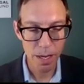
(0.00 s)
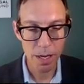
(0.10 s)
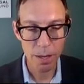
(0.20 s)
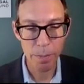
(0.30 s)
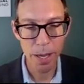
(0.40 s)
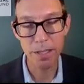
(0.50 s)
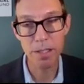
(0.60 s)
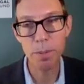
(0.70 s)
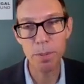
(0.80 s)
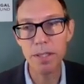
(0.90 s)

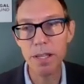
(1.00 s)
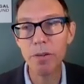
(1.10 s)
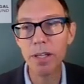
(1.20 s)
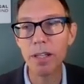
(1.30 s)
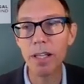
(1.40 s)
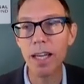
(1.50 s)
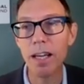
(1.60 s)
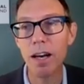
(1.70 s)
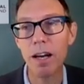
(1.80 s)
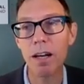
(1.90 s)
and
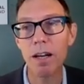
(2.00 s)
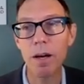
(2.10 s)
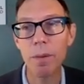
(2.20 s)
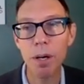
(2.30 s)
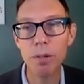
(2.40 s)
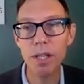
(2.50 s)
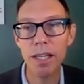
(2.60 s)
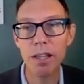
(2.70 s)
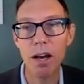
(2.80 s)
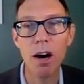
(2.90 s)
specifically
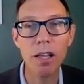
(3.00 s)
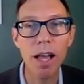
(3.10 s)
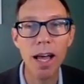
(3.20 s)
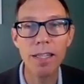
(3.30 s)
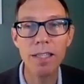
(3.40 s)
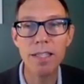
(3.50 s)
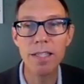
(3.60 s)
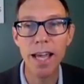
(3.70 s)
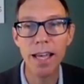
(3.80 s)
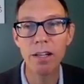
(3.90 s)
opposing the online
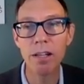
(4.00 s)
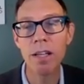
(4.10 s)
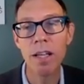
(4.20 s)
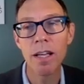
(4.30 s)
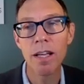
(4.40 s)
sale